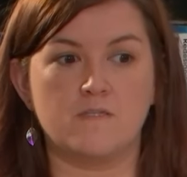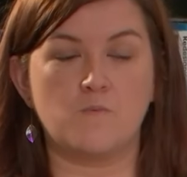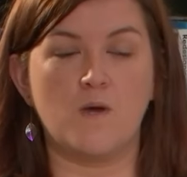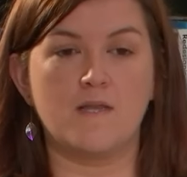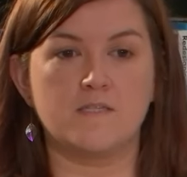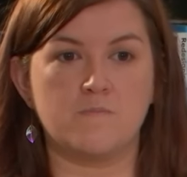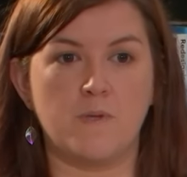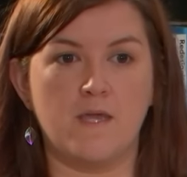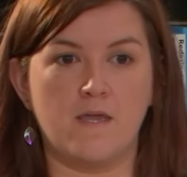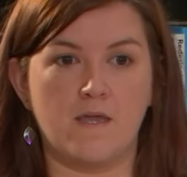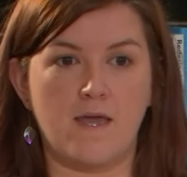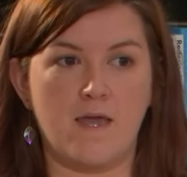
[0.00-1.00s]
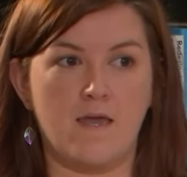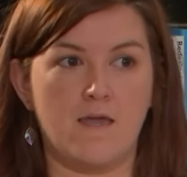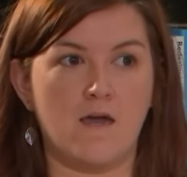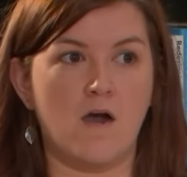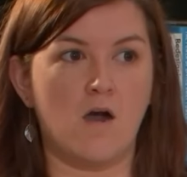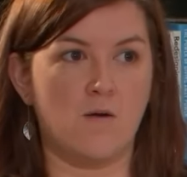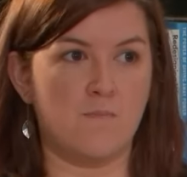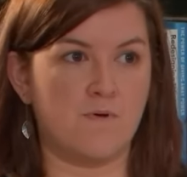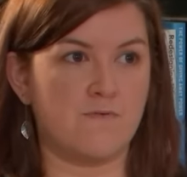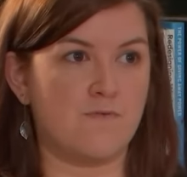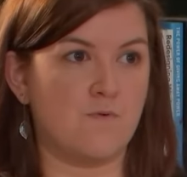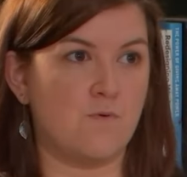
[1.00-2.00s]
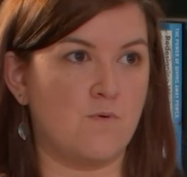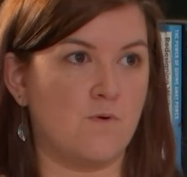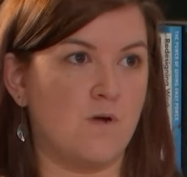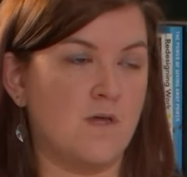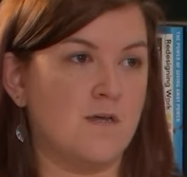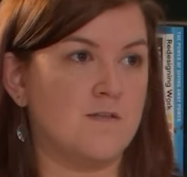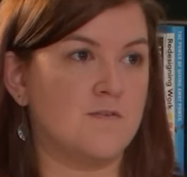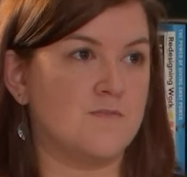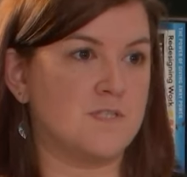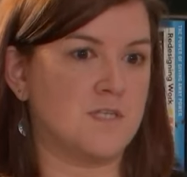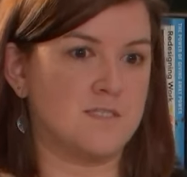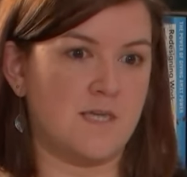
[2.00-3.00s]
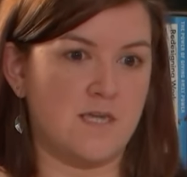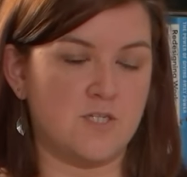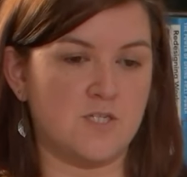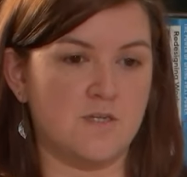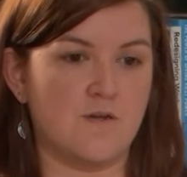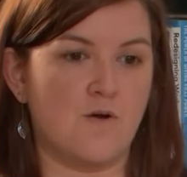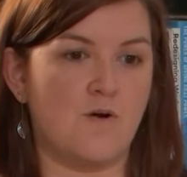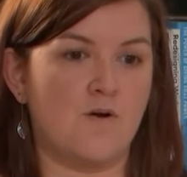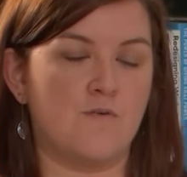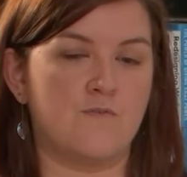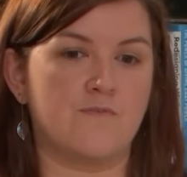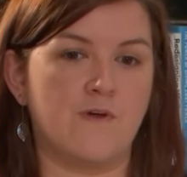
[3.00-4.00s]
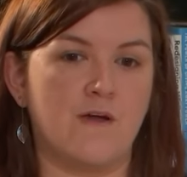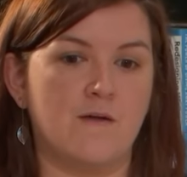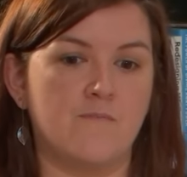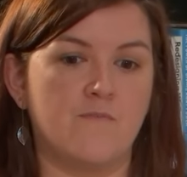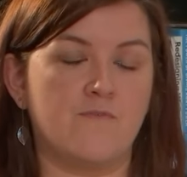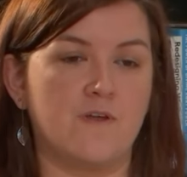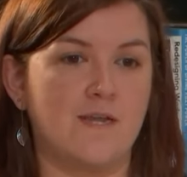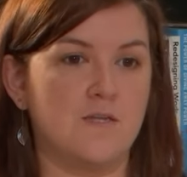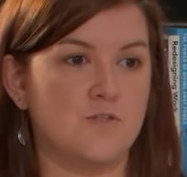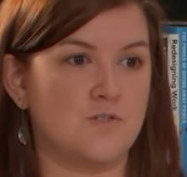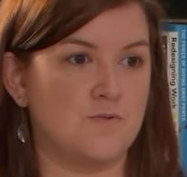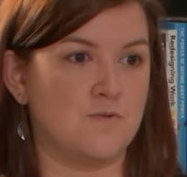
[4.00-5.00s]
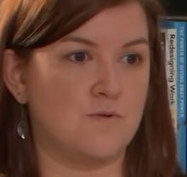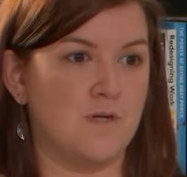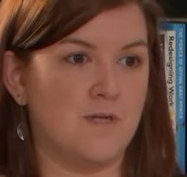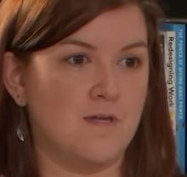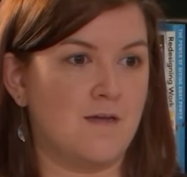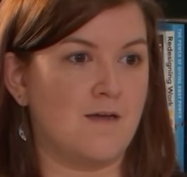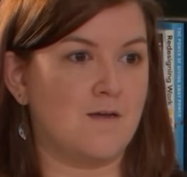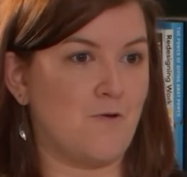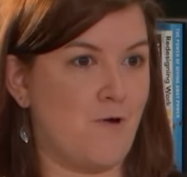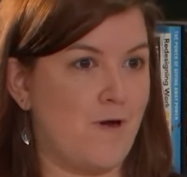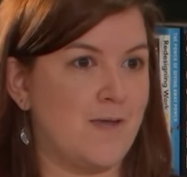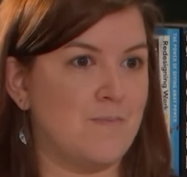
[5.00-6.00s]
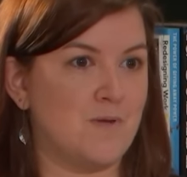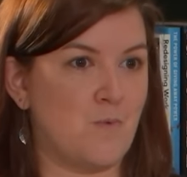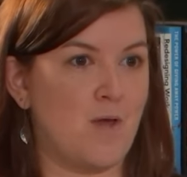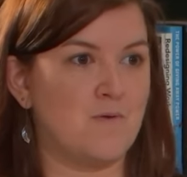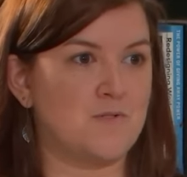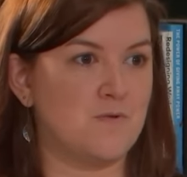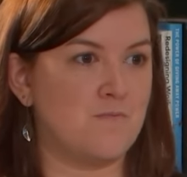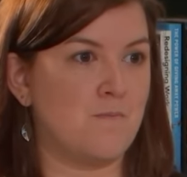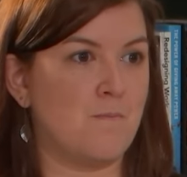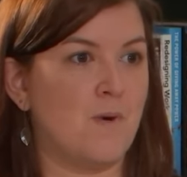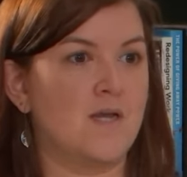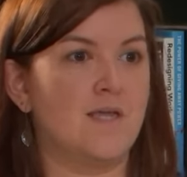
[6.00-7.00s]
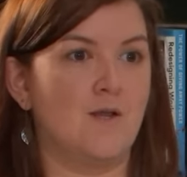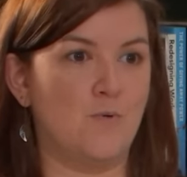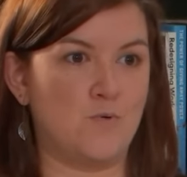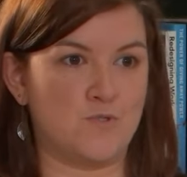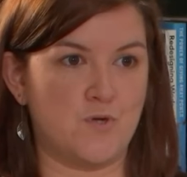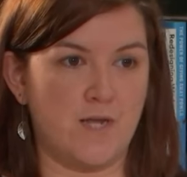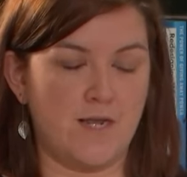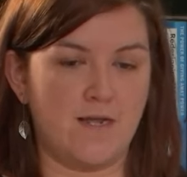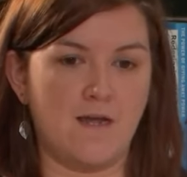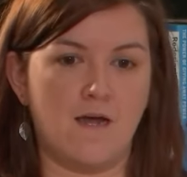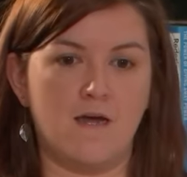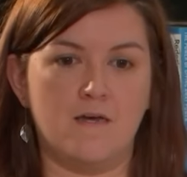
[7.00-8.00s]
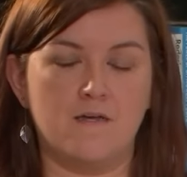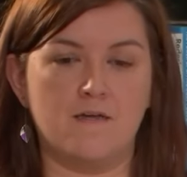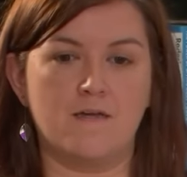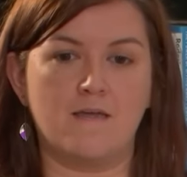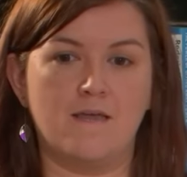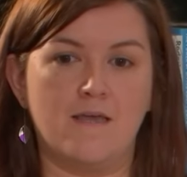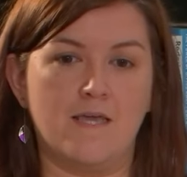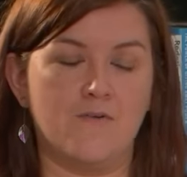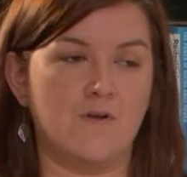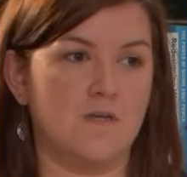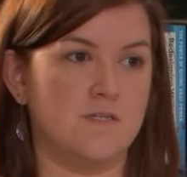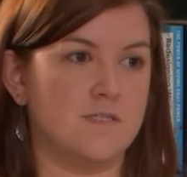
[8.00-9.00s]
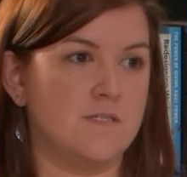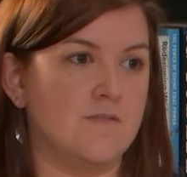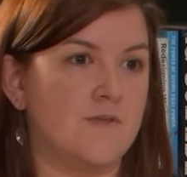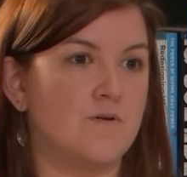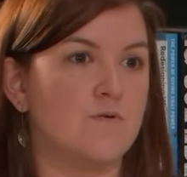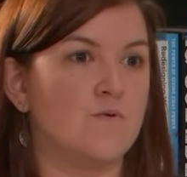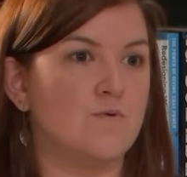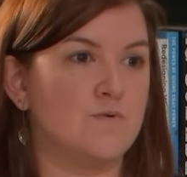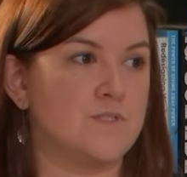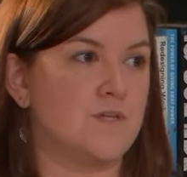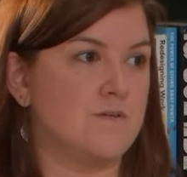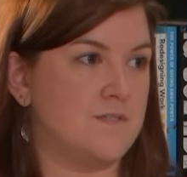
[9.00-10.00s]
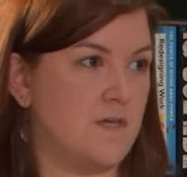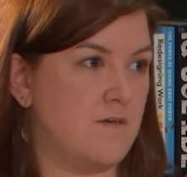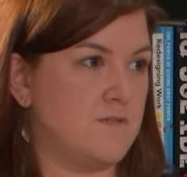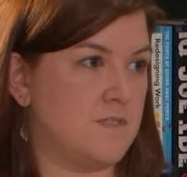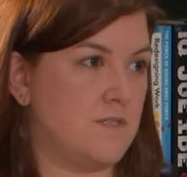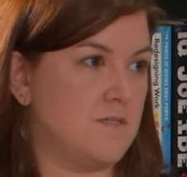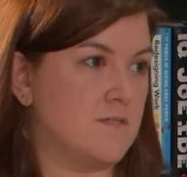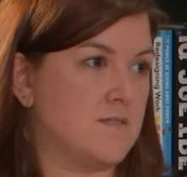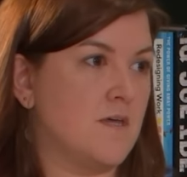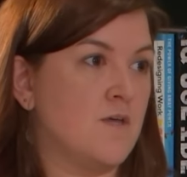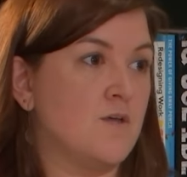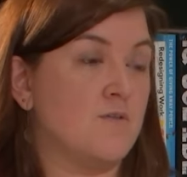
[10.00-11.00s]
as well as being a hub for the facilitation of financial crime and sort of money laundering here in London, there are also services,